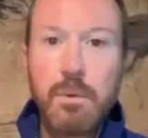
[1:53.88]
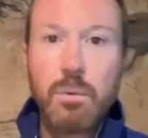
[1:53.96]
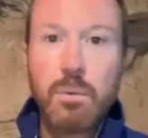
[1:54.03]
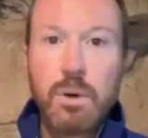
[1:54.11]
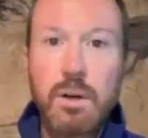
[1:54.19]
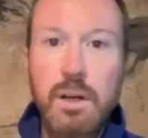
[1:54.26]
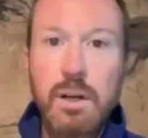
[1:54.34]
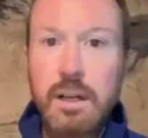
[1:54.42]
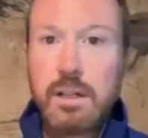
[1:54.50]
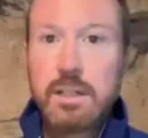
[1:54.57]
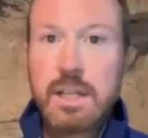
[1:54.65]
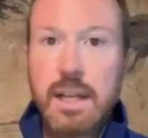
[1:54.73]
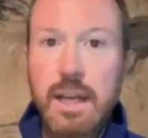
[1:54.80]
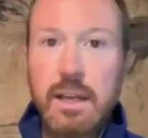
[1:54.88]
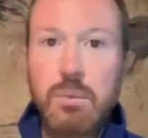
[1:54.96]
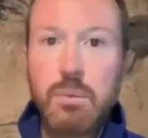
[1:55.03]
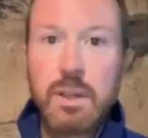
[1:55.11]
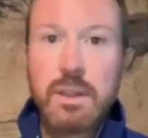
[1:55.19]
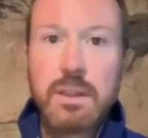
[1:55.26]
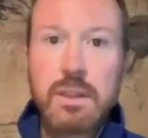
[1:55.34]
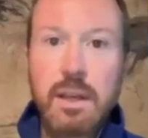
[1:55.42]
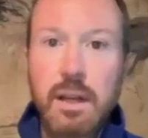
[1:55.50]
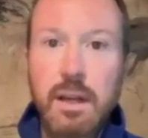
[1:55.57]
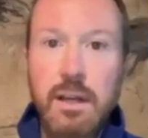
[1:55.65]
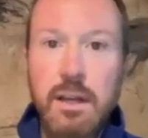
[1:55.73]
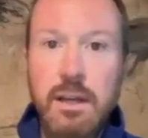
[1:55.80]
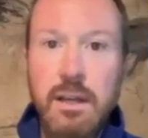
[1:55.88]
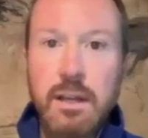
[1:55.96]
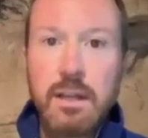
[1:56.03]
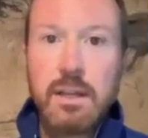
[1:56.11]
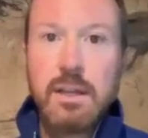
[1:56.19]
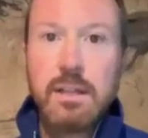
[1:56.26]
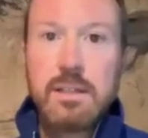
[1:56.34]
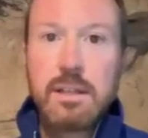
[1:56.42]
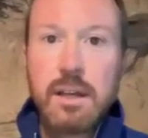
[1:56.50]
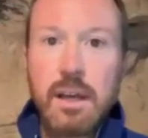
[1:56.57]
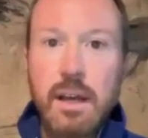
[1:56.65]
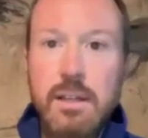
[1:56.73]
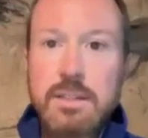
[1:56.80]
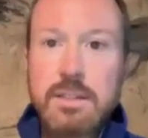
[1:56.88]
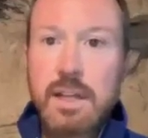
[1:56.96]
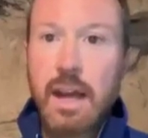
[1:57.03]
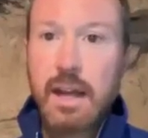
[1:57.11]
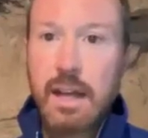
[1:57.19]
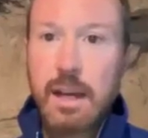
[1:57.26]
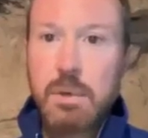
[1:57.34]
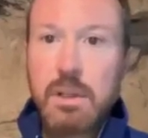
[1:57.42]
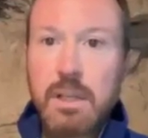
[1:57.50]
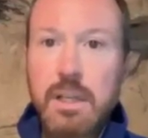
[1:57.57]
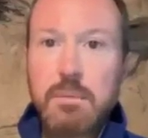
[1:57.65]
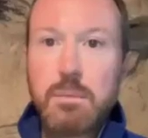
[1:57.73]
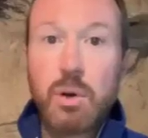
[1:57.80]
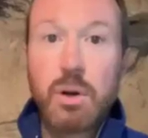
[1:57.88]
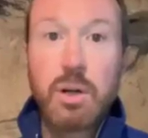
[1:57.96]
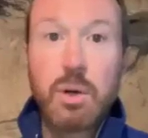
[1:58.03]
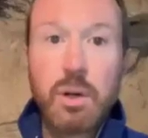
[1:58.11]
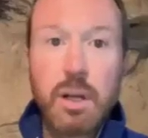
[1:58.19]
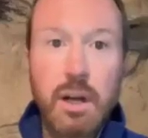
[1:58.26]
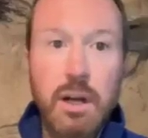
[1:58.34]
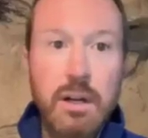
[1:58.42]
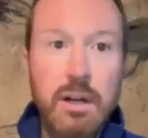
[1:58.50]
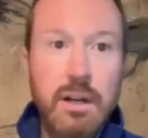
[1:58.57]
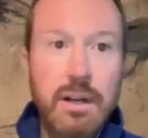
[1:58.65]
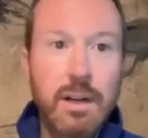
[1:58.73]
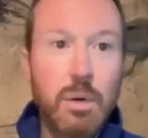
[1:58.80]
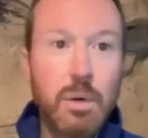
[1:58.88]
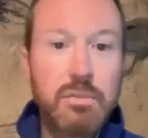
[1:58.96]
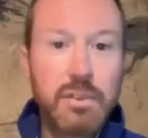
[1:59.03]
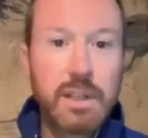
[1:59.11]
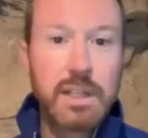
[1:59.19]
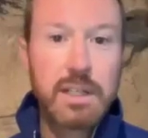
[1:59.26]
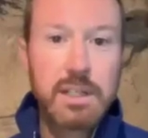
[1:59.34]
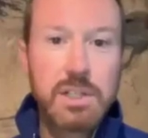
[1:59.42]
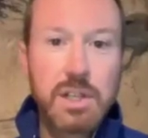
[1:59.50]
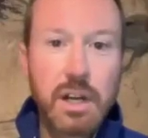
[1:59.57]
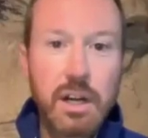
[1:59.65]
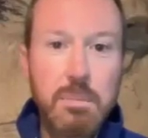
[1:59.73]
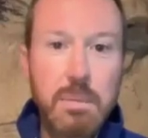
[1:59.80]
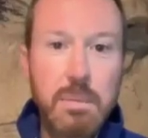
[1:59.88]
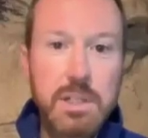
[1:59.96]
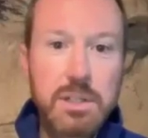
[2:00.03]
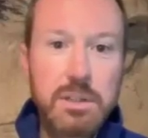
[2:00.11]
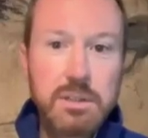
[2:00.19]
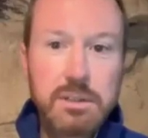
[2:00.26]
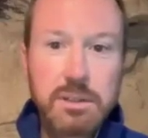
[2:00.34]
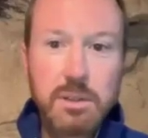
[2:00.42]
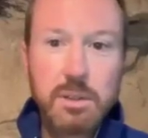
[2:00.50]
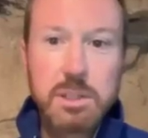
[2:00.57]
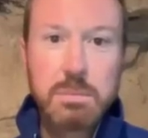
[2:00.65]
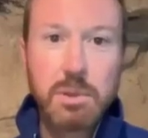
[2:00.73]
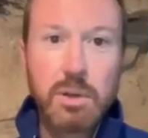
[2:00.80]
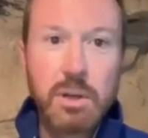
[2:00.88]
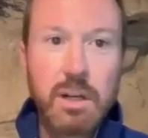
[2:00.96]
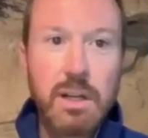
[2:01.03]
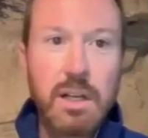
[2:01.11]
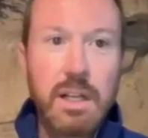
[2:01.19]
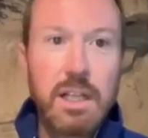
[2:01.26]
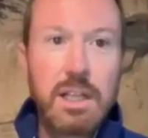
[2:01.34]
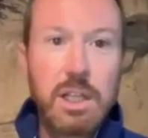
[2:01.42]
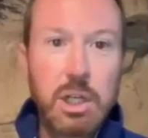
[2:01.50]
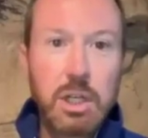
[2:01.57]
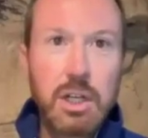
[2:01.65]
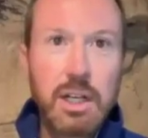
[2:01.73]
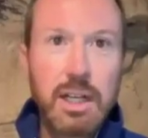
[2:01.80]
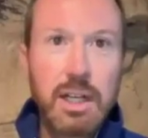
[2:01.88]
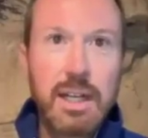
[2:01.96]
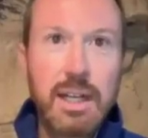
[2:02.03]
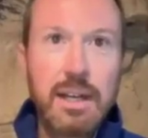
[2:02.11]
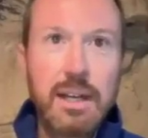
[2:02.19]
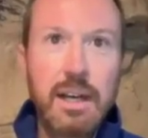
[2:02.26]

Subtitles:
We're here today with Scott Eberle, Maura O'Connor, and hopefully Sherri Mitchell to explore learn and